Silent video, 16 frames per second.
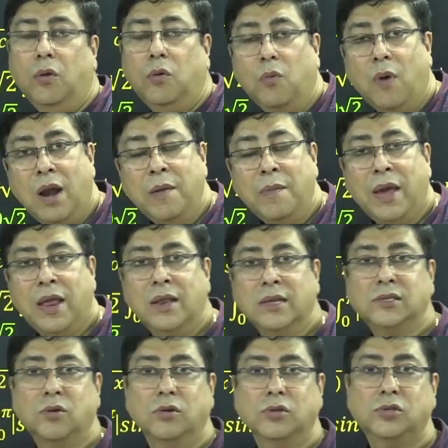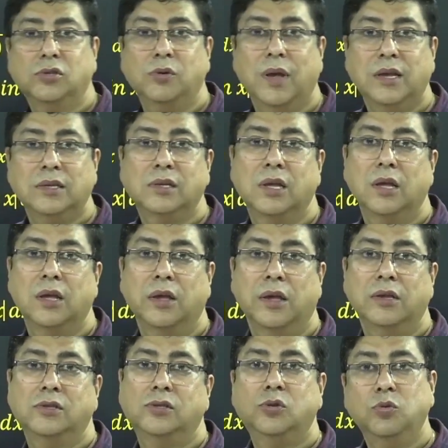1 minus cos 2x
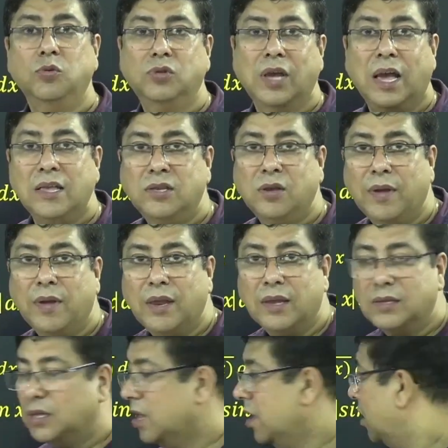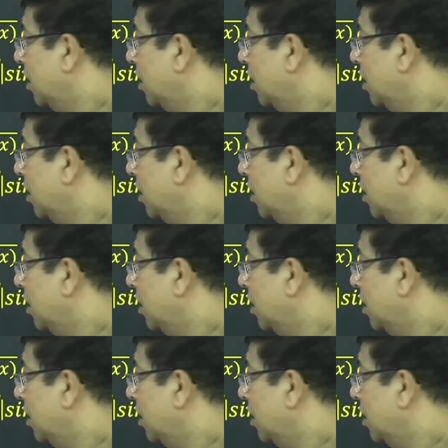is 2 sin square x.